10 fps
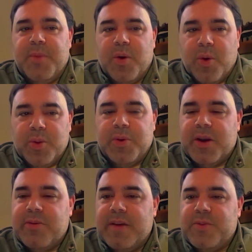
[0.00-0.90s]
Older
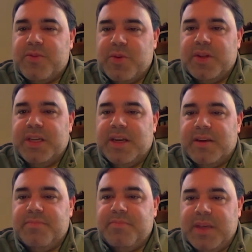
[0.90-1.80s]
aircraft are certainly going
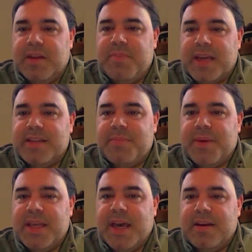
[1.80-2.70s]
to be impacted
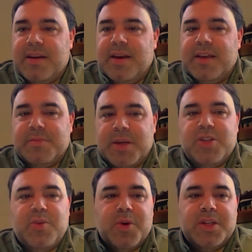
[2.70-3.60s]
by that,
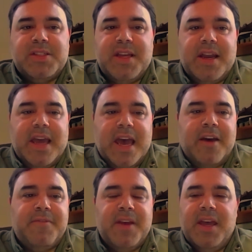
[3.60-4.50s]
especially ones that
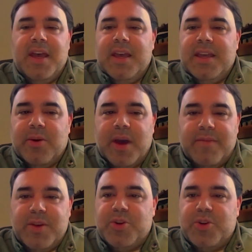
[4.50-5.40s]
have,
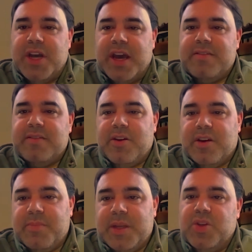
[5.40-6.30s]
heavier checks that are
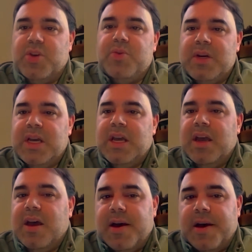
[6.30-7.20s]
going to be due.
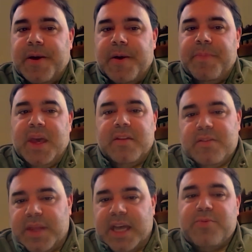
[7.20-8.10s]
And
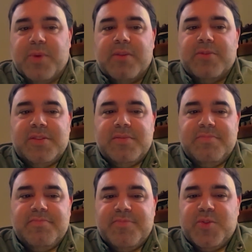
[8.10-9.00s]
so that's what I was
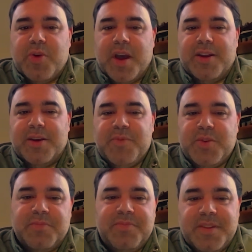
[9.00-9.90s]
trying to